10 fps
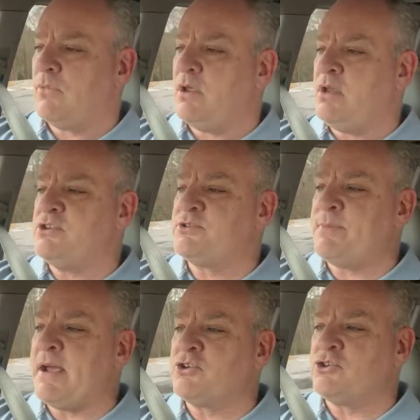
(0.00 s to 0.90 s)

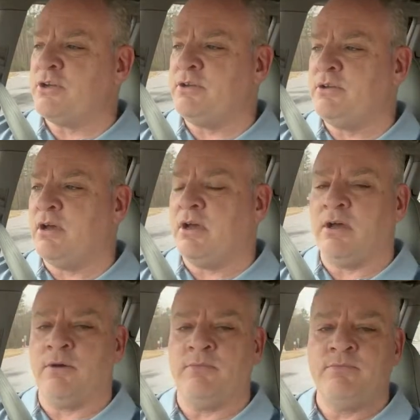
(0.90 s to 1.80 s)
inspection,
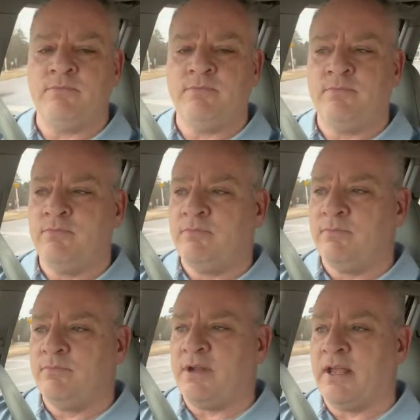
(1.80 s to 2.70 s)

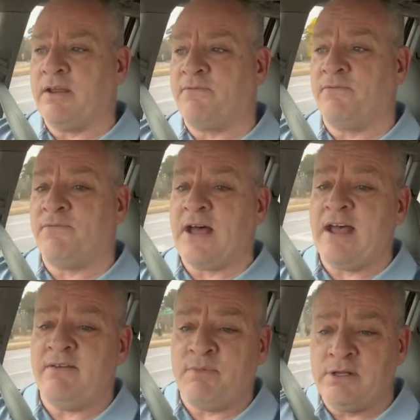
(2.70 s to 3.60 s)
but I get
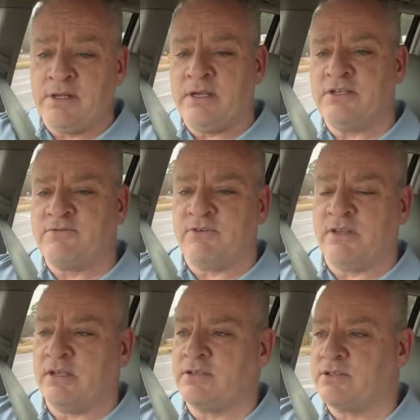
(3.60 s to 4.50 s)
5 billings for
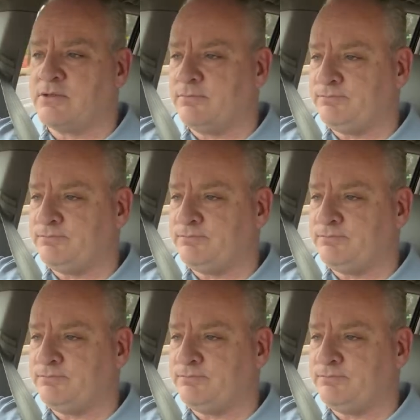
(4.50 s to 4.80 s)
this.